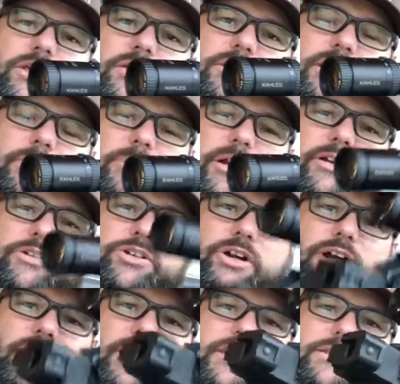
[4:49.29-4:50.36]
you can slip it in a
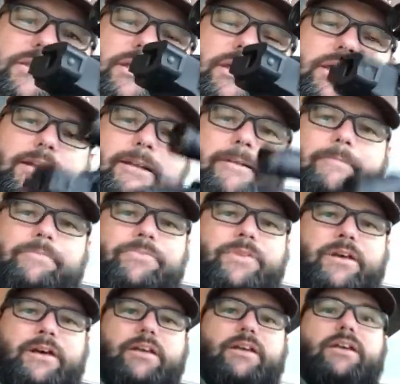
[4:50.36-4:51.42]
truck easy.
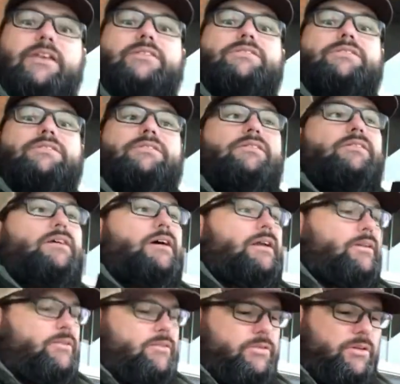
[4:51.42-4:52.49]
I
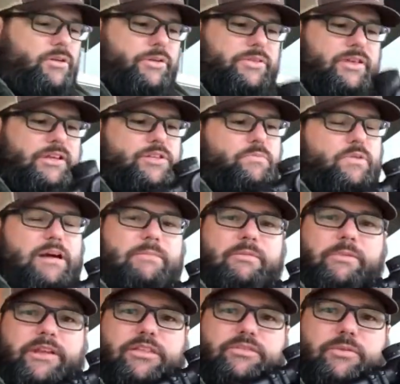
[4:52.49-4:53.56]
don't know, the whole thing's
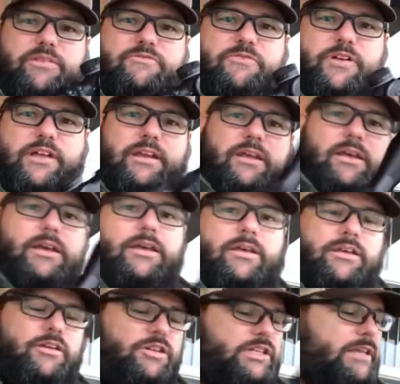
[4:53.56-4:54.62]
probably 3 foot. You can